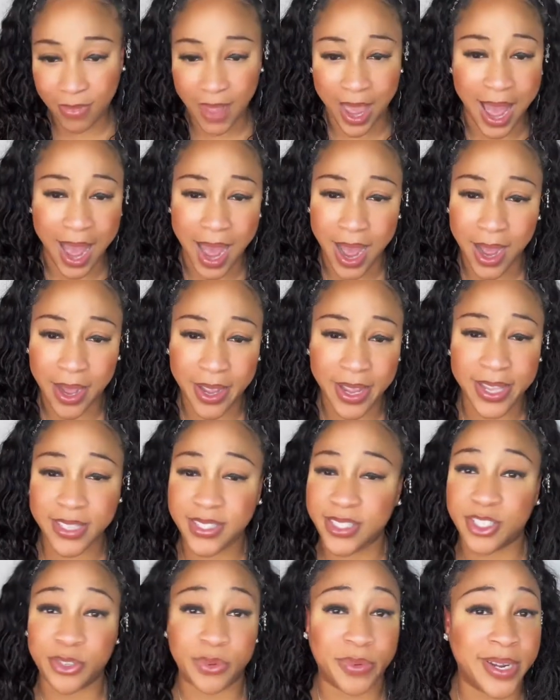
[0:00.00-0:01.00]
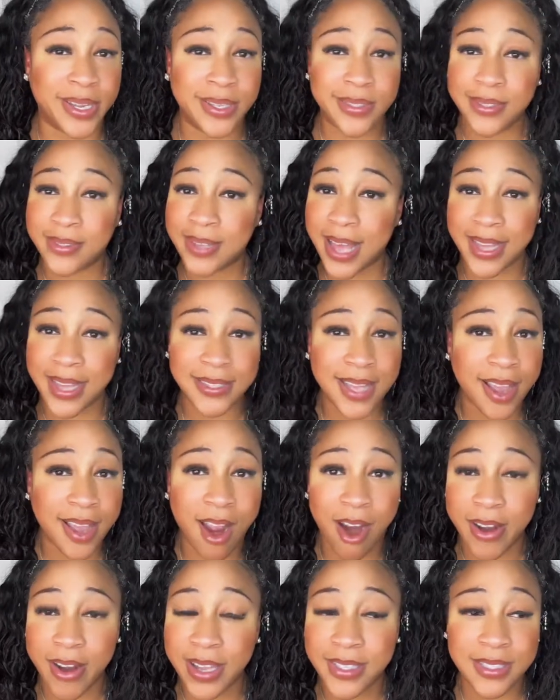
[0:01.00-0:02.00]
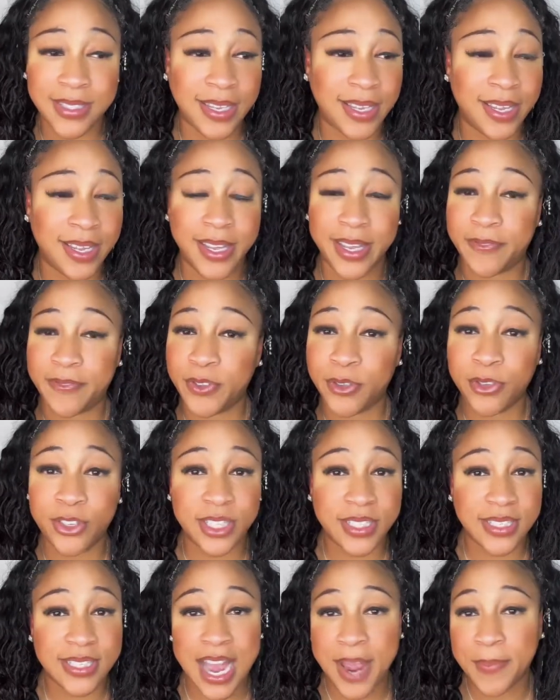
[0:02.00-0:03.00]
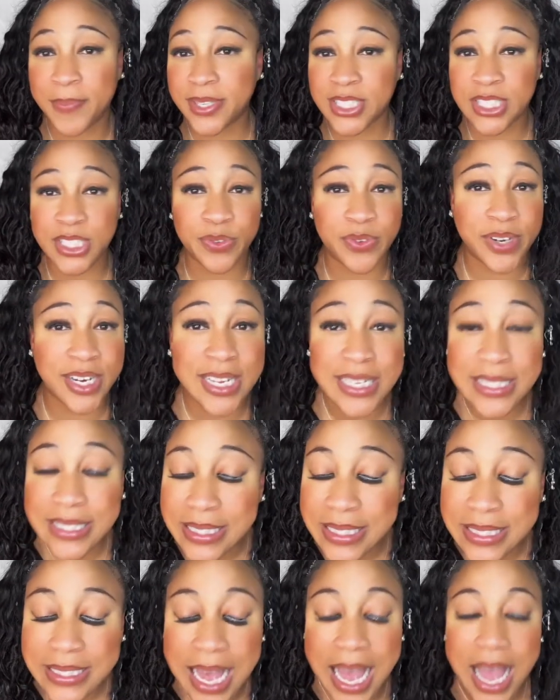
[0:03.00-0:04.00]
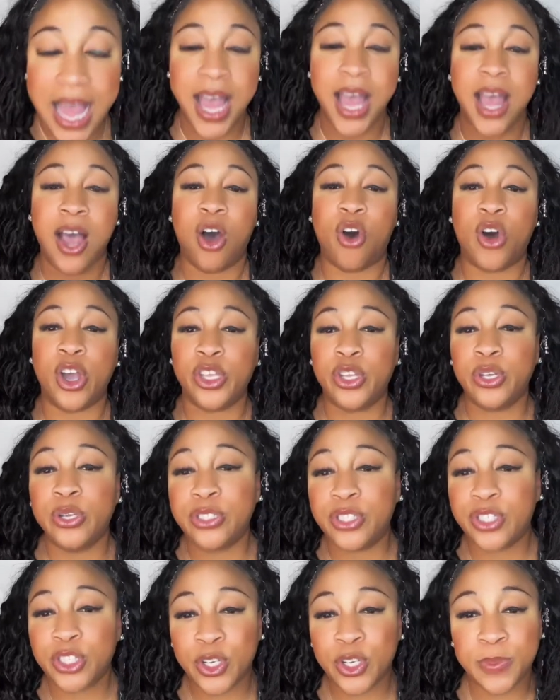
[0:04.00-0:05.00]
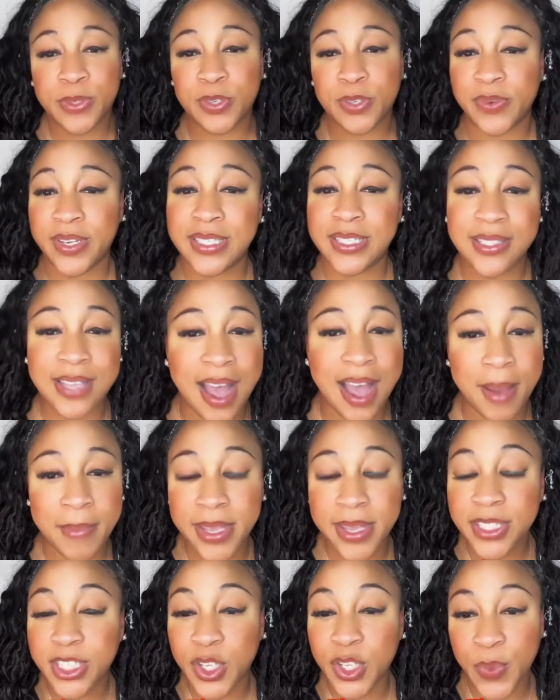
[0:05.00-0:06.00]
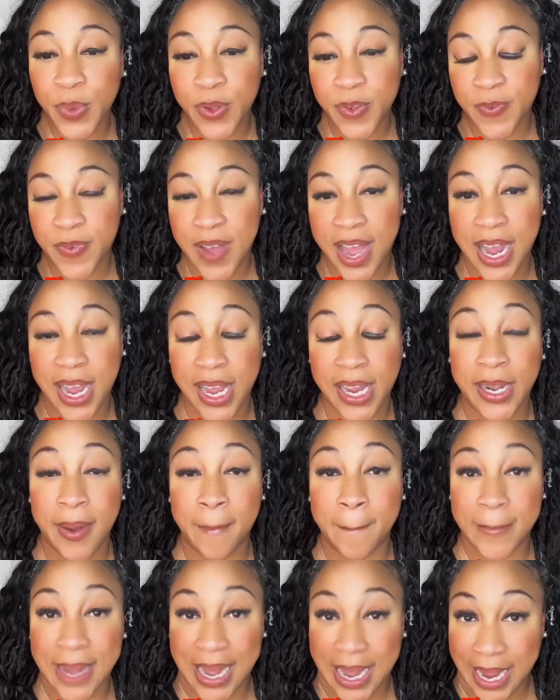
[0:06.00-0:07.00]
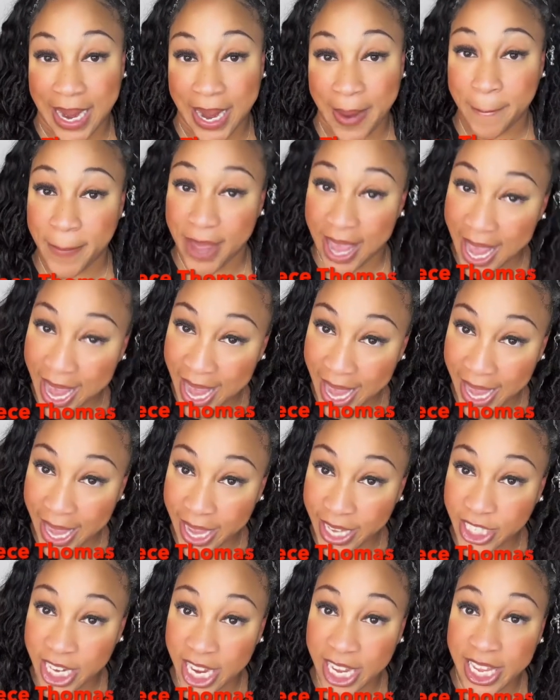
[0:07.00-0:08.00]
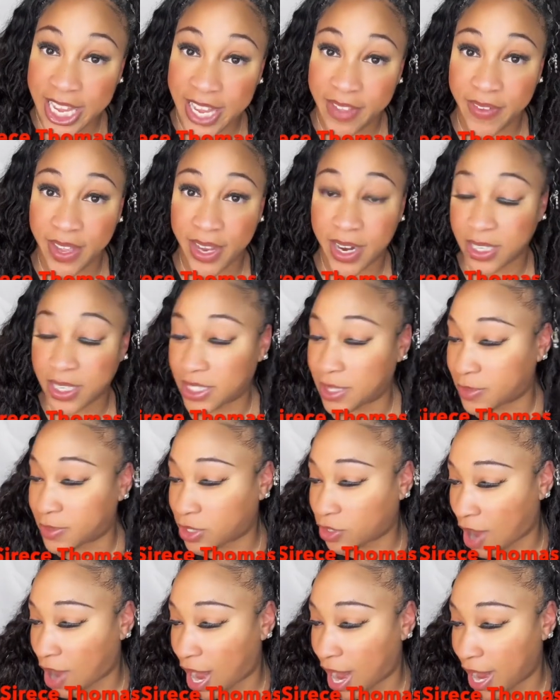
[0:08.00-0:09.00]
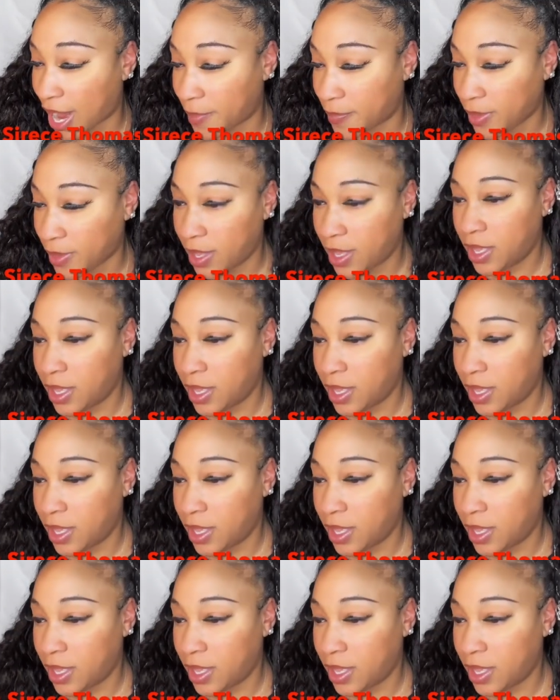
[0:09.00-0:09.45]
Sirece, Sirece. If you just type in Sirece on YouTube, Sirece Thomas, you will find my page and give it a subscribe.